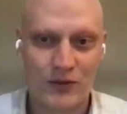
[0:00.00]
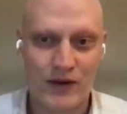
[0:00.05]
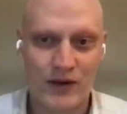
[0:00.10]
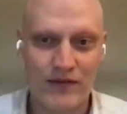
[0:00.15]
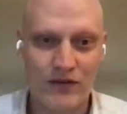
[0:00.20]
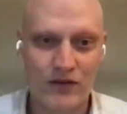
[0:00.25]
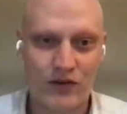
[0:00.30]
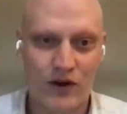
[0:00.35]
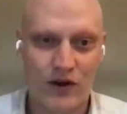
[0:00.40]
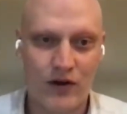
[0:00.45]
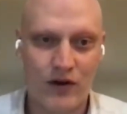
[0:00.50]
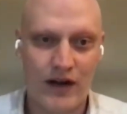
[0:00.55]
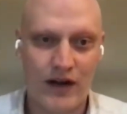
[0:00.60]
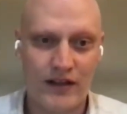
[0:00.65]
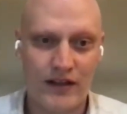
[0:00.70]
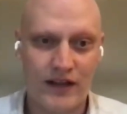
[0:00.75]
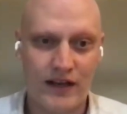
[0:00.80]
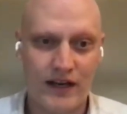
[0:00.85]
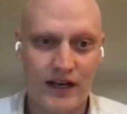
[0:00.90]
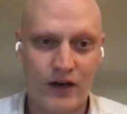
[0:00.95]
We haven't grown
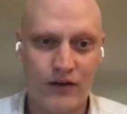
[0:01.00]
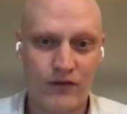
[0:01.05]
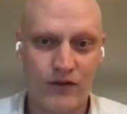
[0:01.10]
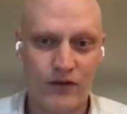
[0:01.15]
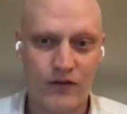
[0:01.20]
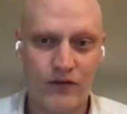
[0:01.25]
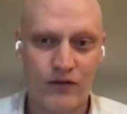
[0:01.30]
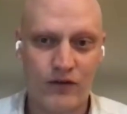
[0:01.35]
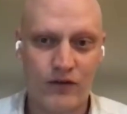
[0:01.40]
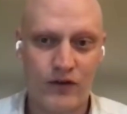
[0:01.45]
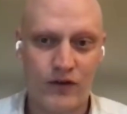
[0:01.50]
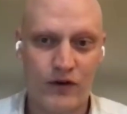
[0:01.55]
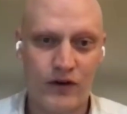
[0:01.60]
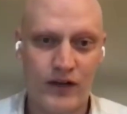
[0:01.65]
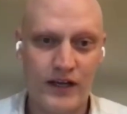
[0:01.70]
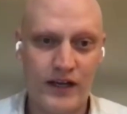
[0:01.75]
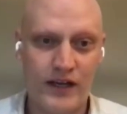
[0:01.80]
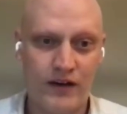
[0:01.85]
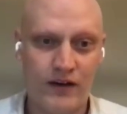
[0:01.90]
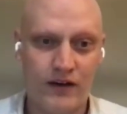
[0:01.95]
anything here for
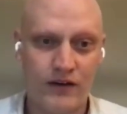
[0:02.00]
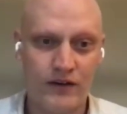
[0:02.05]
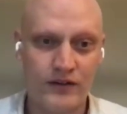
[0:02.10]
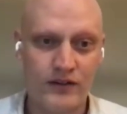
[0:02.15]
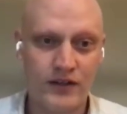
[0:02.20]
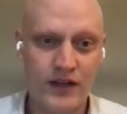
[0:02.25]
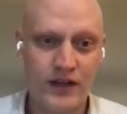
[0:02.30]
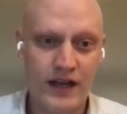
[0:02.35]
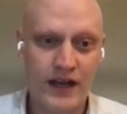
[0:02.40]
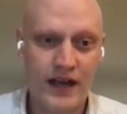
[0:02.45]
30 years."